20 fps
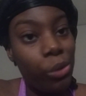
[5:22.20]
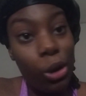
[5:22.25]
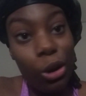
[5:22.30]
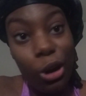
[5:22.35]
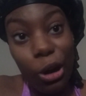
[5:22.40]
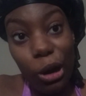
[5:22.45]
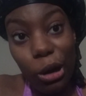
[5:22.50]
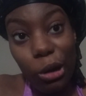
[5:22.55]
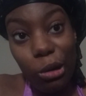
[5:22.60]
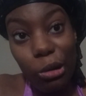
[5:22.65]

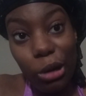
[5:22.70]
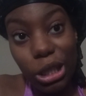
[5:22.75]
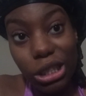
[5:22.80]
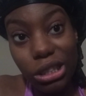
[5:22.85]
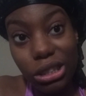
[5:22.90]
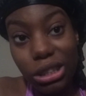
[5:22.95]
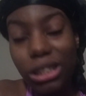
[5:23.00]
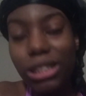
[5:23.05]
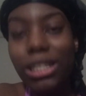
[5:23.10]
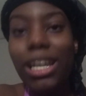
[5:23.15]
girl, I'm
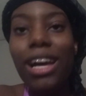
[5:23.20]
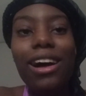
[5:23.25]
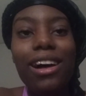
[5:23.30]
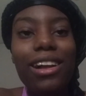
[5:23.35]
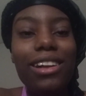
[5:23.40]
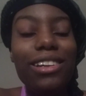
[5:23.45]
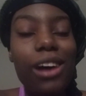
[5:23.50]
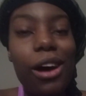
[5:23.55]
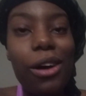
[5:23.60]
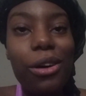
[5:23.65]
crazy.
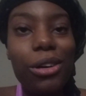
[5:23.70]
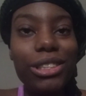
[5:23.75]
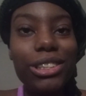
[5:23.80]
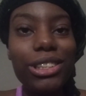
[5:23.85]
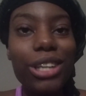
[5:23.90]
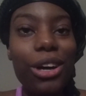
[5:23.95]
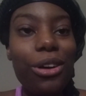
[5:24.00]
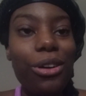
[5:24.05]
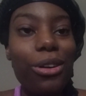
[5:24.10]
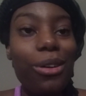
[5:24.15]
No,
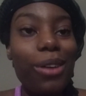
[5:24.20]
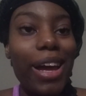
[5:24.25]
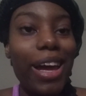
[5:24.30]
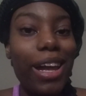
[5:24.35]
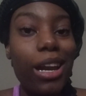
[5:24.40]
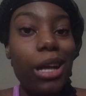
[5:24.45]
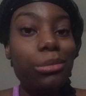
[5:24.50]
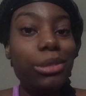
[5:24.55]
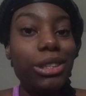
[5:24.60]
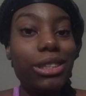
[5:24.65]
so,
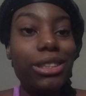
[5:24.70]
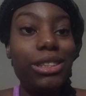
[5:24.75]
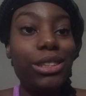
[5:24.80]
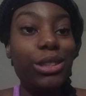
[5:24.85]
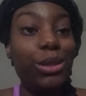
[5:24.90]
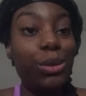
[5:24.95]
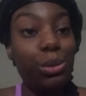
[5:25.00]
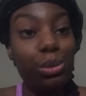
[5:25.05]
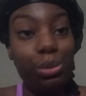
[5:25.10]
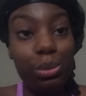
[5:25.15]
and
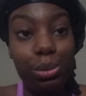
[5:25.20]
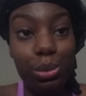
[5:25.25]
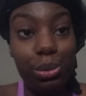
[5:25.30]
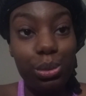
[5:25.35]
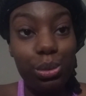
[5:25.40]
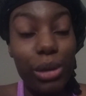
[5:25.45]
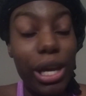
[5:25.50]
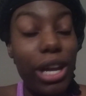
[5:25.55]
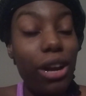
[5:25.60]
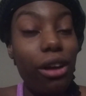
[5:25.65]

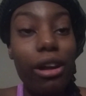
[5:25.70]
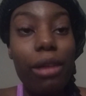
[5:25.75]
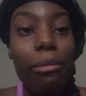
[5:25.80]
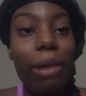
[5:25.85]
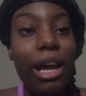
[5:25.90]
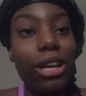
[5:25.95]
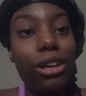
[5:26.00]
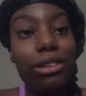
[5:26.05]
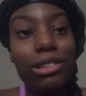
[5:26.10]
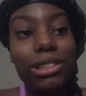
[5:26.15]
it don't
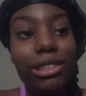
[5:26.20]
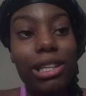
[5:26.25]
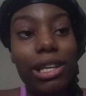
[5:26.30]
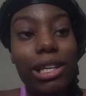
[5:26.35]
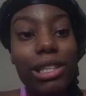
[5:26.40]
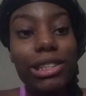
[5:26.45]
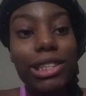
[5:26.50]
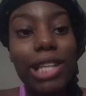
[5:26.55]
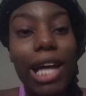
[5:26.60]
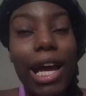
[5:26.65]
even make no
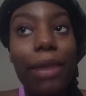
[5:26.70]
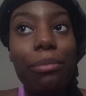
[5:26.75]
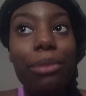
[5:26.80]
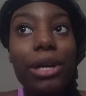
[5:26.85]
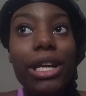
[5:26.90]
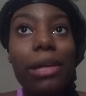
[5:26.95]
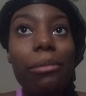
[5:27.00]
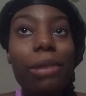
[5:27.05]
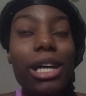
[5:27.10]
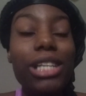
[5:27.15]
sense. Like,
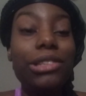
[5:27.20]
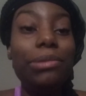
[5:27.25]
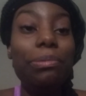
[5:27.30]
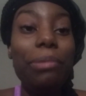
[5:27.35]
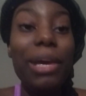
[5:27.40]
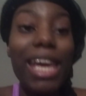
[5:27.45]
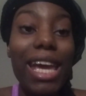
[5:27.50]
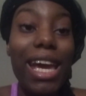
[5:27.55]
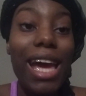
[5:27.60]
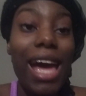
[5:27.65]
pretty much
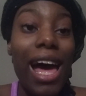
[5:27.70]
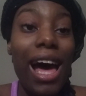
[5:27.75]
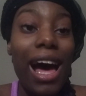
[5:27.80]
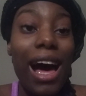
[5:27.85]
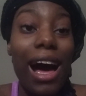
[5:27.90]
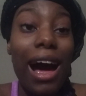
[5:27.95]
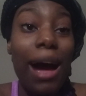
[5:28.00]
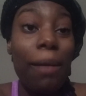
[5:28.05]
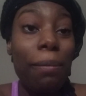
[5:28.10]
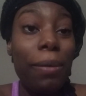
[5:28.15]
me,
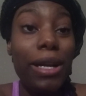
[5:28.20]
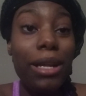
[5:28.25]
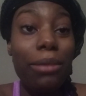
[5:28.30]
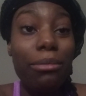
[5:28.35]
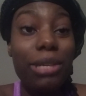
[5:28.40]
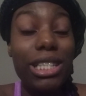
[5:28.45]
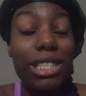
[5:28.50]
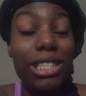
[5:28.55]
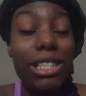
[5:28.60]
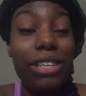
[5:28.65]
I
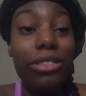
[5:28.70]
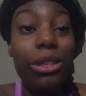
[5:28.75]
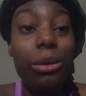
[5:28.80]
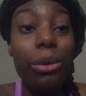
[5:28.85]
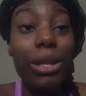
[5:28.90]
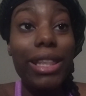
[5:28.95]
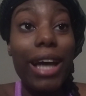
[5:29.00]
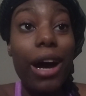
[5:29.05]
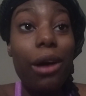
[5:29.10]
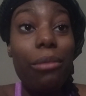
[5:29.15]
pretty much
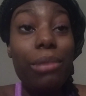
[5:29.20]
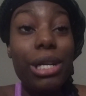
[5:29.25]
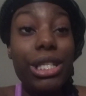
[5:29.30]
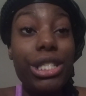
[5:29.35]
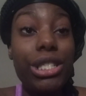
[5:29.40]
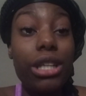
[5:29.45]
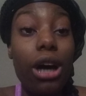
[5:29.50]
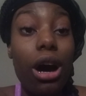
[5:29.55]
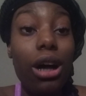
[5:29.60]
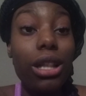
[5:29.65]
shifted without
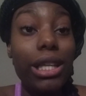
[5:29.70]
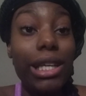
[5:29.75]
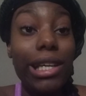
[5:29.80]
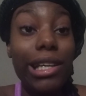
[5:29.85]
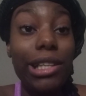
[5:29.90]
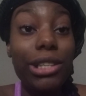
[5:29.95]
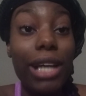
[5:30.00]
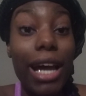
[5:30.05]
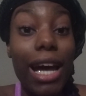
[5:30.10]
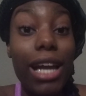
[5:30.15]
much
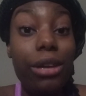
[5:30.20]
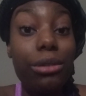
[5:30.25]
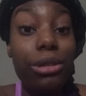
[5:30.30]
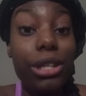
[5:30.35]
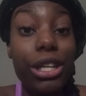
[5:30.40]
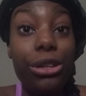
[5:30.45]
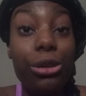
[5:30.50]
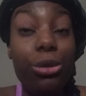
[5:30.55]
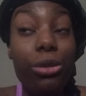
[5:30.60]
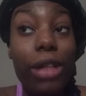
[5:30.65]
knowledge. Like, I didn't
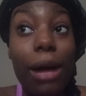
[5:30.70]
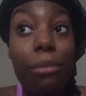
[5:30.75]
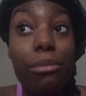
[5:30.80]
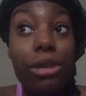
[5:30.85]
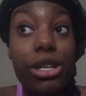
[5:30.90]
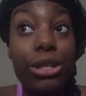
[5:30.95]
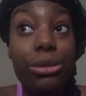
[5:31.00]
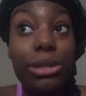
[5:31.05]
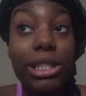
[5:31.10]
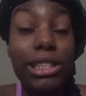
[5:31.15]
really do that
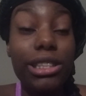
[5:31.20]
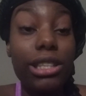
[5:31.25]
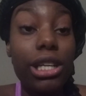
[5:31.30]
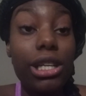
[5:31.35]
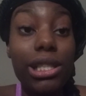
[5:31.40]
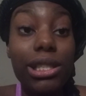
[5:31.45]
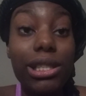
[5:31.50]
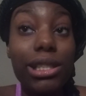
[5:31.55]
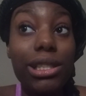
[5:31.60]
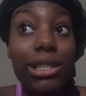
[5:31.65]
much
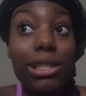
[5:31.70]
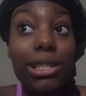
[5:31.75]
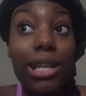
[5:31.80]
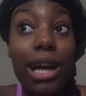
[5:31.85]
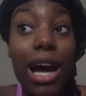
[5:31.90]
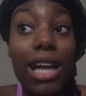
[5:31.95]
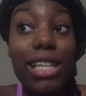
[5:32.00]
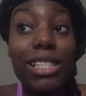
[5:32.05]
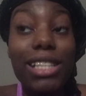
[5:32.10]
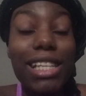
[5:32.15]
research.
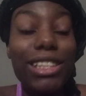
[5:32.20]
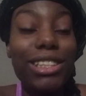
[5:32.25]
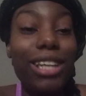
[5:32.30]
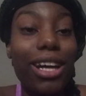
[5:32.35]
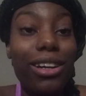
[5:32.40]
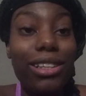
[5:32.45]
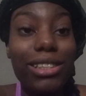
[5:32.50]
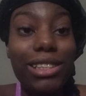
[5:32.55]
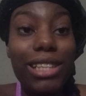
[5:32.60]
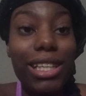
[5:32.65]
Honestly, I
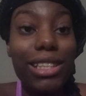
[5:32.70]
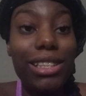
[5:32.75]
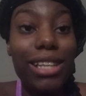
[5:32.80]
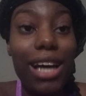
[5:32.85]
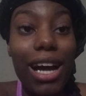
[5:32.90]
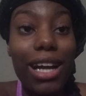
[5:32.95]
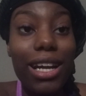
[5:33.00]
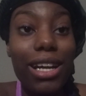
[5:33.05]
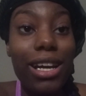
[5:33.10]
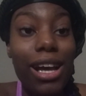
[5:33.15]
saw it on
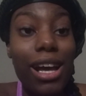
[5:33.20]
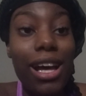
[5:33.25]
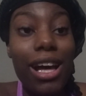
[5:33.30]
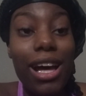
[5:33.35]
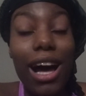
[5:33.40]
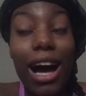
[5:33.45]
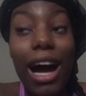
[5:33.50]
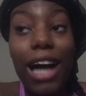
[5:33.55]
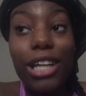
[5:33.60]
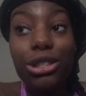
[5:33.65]
TikTok.
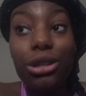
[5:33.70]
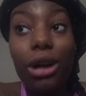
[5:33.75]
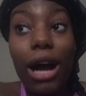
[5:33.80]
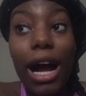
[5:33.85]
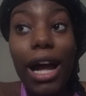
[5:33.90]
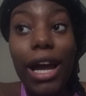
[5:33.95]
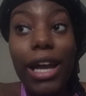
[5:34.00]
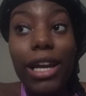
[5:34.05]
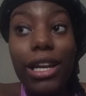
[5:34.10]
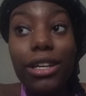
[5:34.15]
I
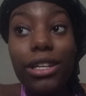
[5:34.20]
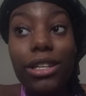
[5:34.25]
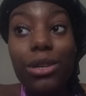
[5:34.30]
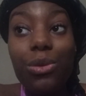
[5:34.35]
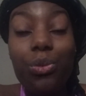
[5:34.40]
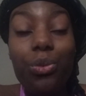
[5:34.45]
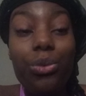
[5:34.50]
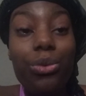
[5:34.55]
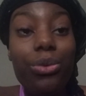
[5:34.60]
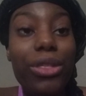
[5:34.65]
tried
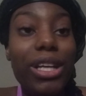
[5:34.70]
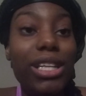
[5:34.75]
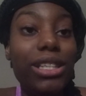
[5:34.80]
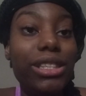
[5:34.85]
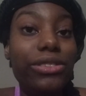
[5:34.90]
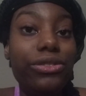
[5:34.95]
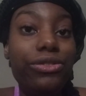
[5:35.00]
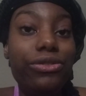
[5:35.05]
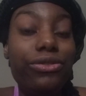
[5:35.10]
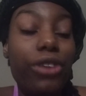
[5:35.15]

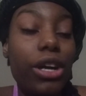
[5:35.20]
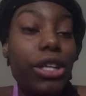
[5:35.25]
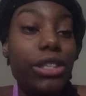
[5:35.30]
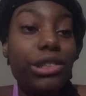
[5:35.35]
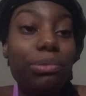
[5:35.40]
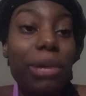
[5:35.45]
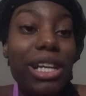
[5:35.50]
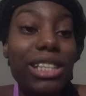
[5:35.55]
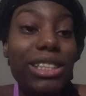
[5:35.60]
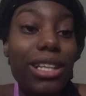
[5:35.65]
the
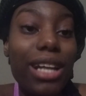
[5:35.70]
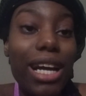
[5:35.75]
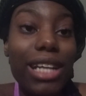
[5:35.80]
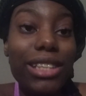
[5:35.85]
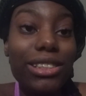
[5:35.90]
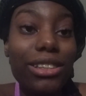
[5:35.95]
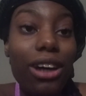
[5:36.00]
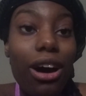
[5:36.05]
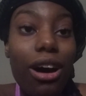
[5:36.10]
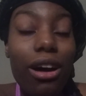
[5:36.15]
first method
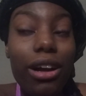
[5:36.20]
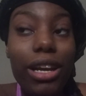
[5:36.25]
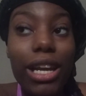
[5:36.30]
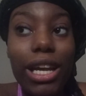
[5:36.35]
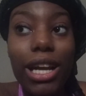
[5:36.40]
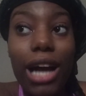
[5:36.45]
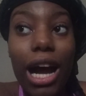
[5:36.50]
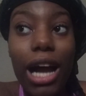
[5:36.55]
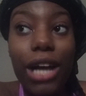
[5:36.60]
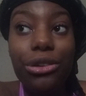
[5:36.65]
I saw,
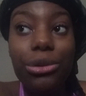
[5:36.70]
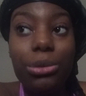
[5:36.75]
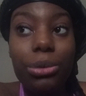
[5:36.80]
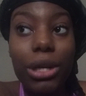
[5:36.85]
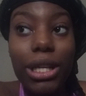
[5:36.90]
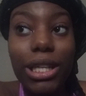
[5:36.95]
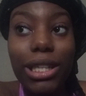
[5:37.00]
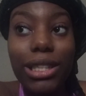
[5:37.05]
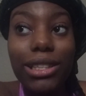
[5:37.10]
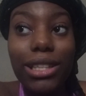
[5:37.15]
and it kind of
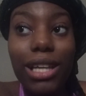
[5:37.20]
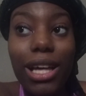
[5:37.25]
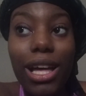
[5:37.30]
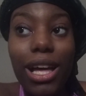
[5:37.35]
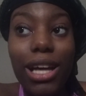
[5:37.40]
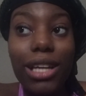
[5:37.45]
worked.